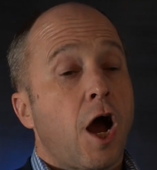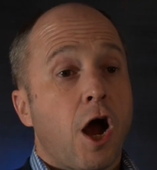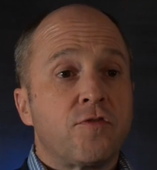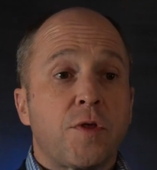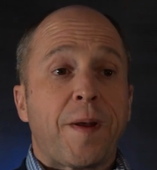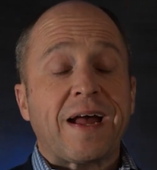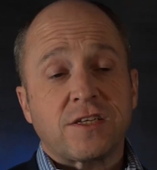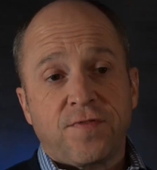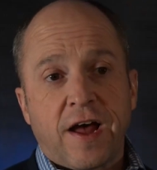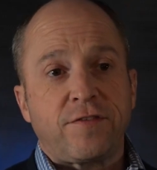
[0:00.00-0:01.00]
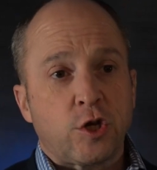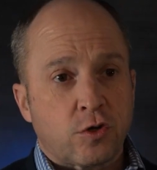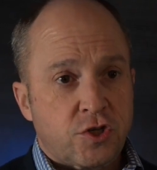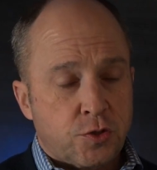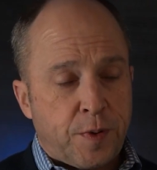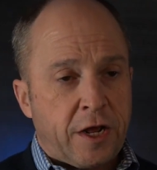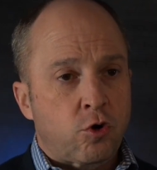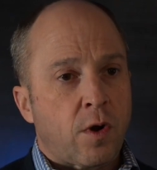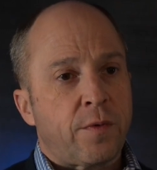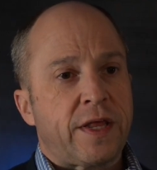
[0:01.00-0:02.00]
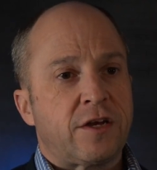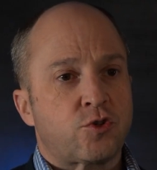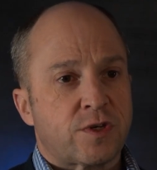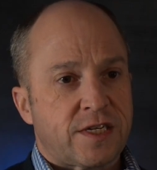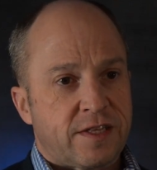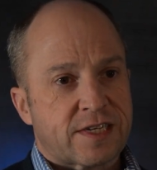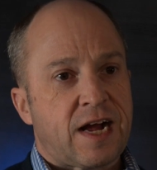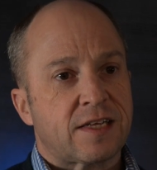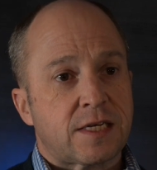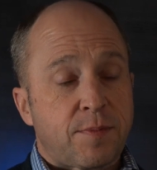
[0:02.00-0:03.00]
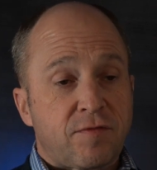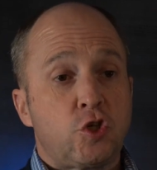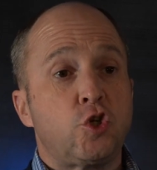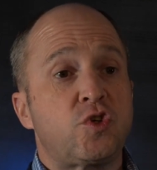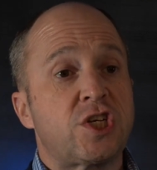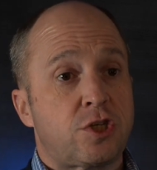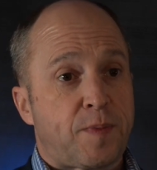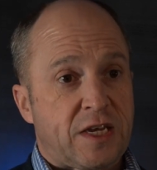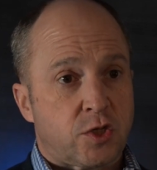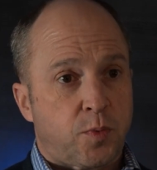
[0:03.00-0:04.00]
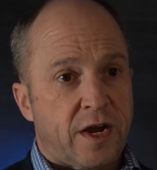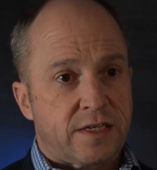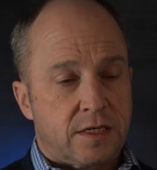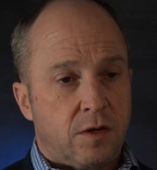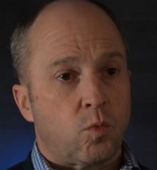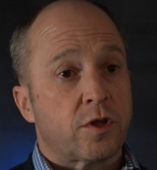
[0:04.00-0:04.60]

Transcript: Over the past 5 years, there's been a growing interest in this concept of usage-based pricing,